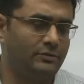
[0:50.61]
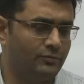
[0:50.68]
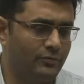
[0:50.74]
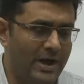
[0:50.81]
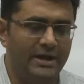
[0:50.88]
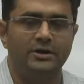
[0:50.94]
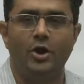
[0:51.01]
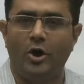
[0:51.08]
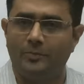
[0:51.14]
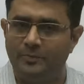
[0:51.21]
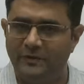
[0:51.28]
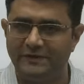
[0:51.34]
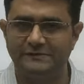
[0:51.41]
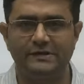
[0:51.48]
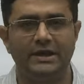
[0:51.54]
One,
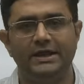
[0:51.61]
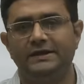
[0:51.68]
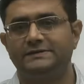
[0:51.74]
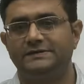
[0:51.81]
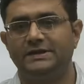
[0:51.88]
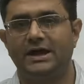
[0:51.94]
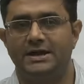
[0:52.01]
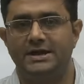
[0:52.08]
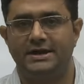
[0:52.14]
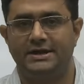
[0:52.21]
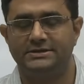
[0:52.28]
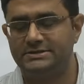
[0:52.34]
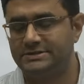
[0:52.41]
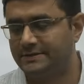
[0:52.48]
obviously, it's the content.